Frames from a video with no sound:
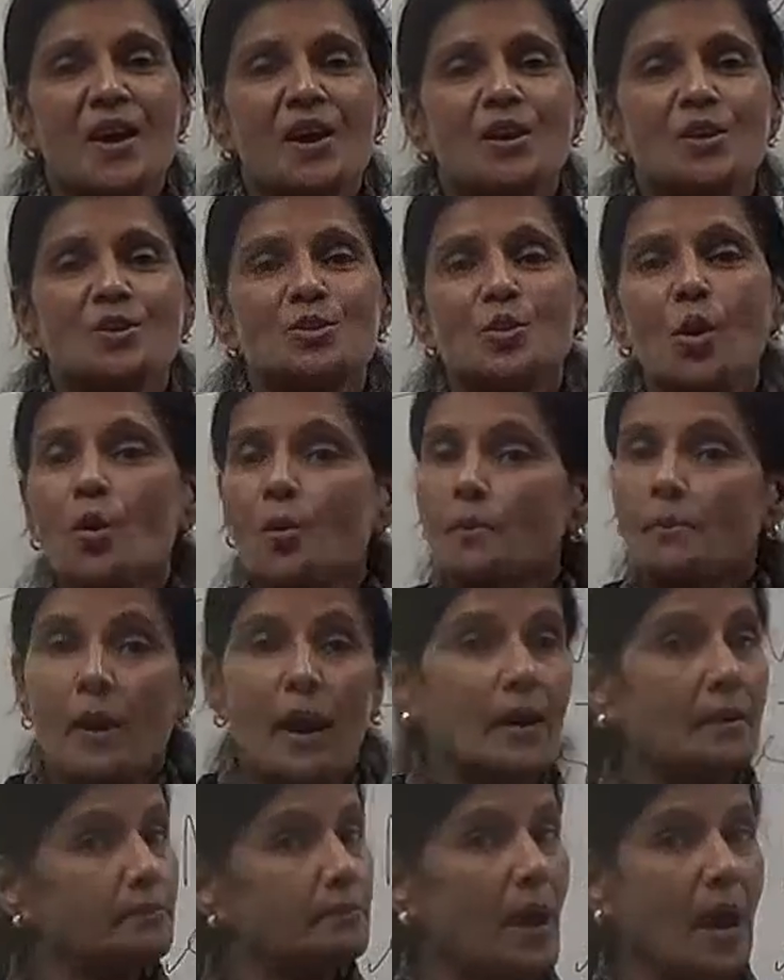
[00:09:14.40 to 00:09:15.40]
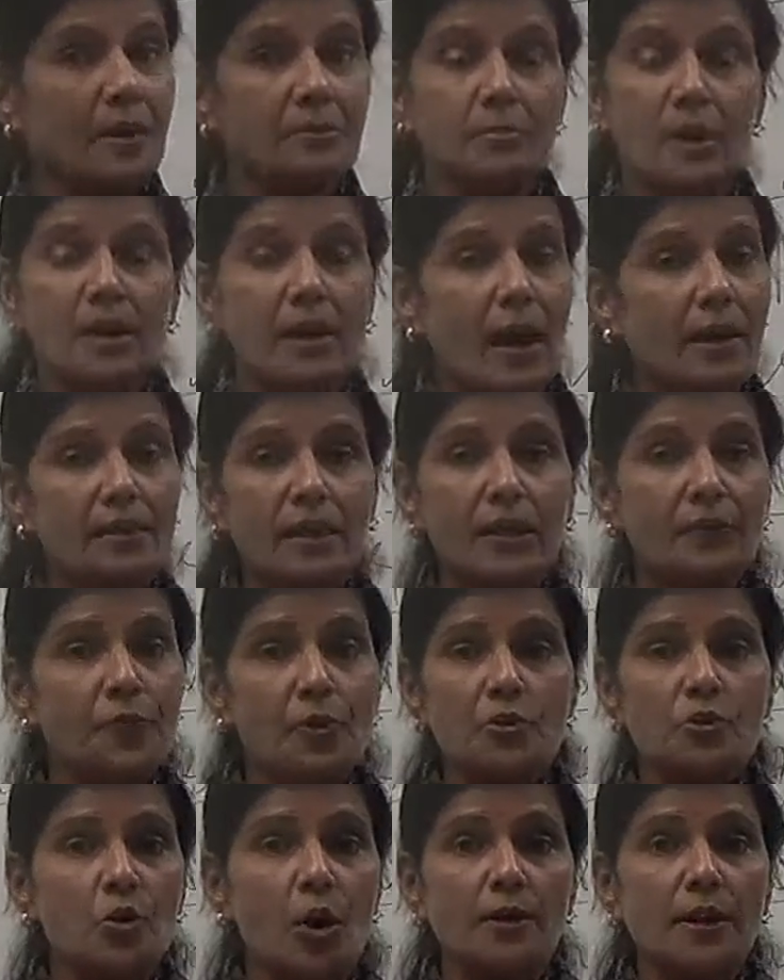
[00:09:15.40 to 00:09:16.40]
So Mahatma Gandhi
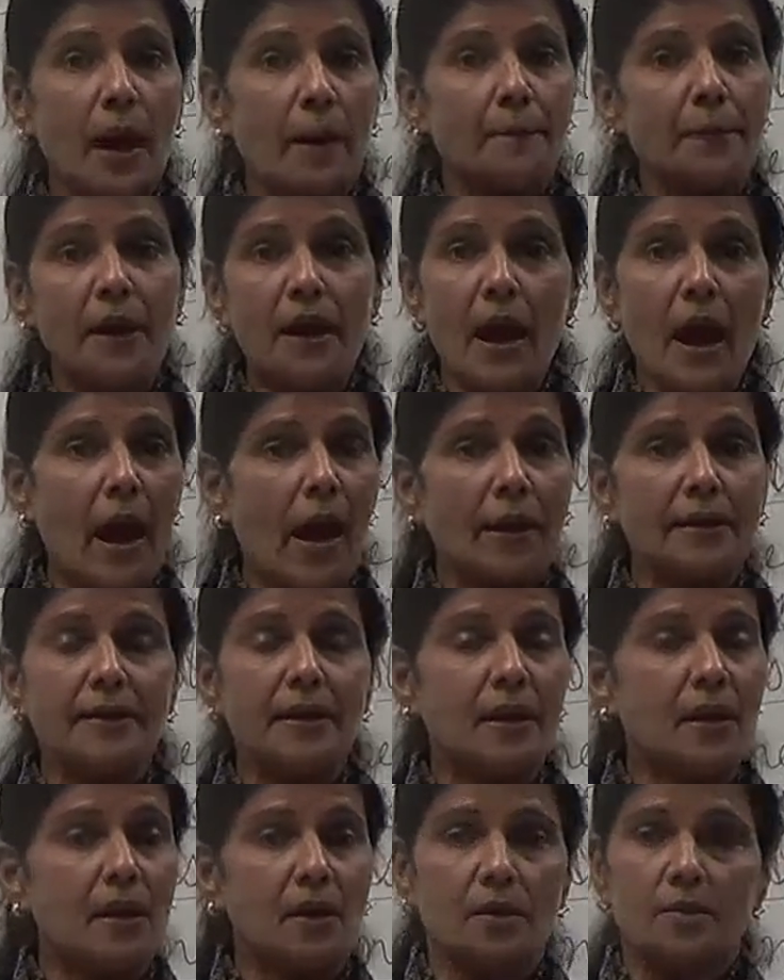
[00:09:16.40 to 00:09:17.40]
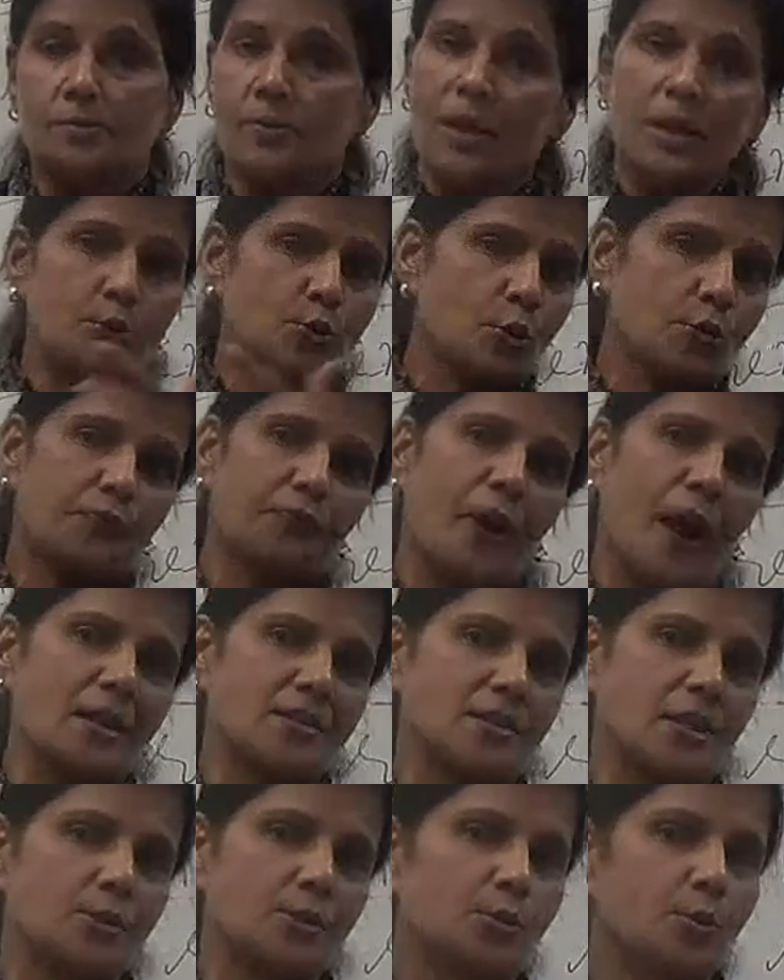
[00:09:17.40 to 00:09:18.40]
was not happy and uh, he took
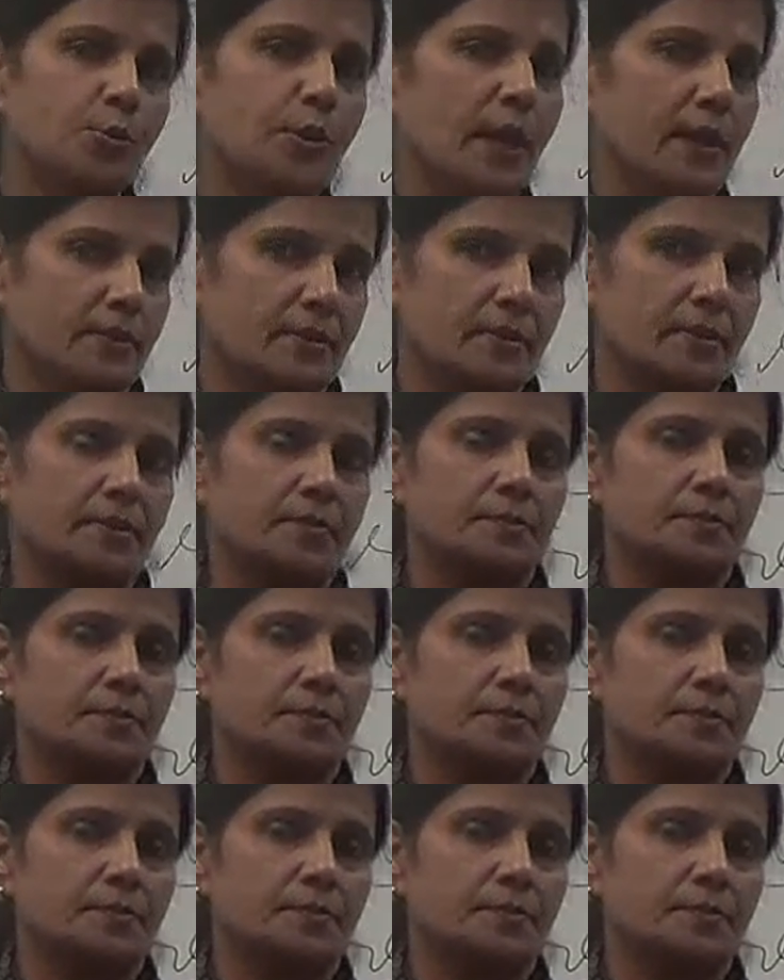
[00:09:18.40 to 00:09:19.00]
fast unto death.